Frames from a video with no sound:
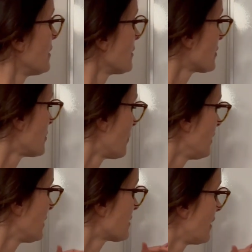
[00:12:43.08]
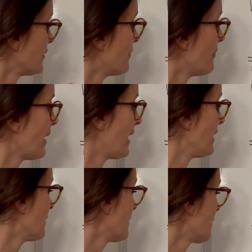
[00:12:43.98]
So these are the
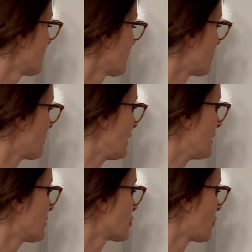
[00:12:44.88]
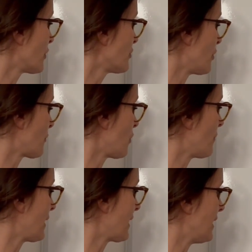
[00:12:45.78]
main 3 short-term
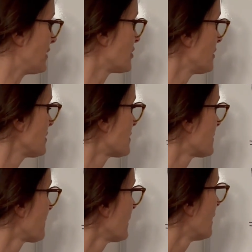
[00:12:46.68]
complications.